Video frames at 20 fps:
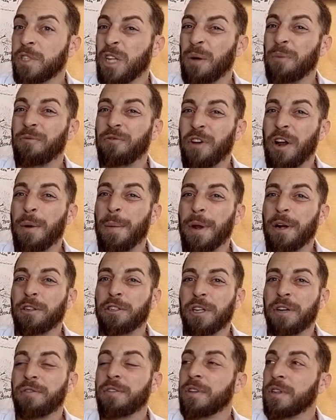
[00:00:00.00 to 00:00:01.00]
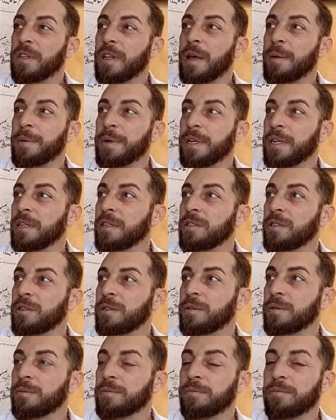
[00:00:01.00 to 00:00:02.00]
some fundamental shift in the
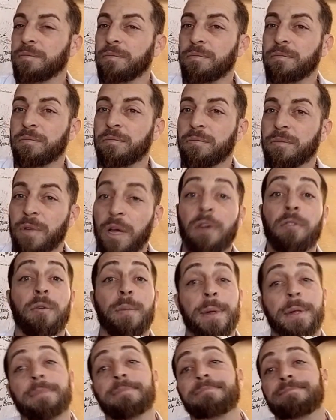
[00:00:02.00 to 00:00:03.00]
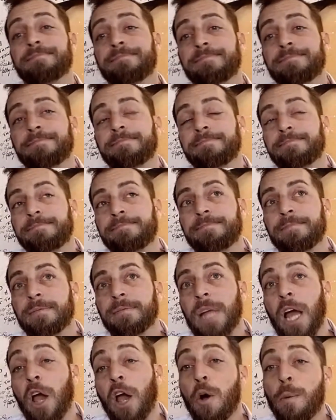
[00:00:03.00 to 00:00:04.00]
Lebanese government.
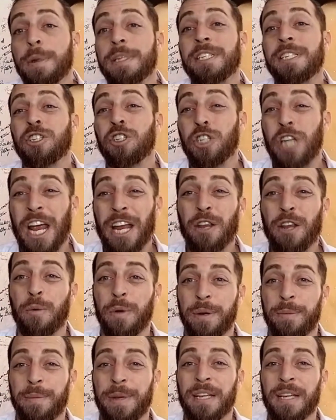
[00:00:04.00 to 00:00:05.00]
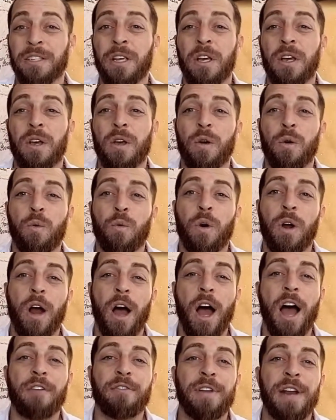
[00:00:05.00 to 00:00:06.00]
I hope it's genuine because
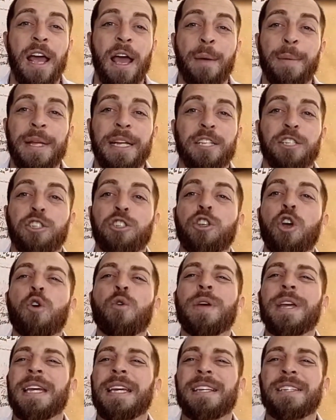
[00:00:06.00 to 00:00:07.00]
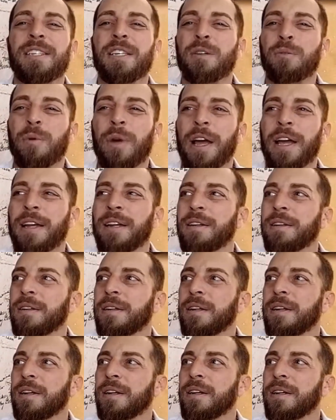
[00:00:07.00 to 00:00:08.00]
what often, I mean, it's so easy, right,
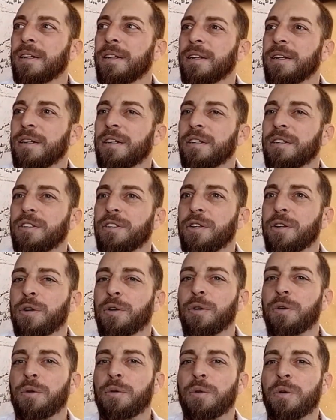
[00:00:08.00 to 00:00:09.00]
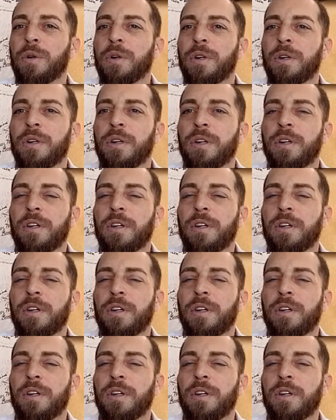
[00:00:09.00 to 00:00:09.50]
to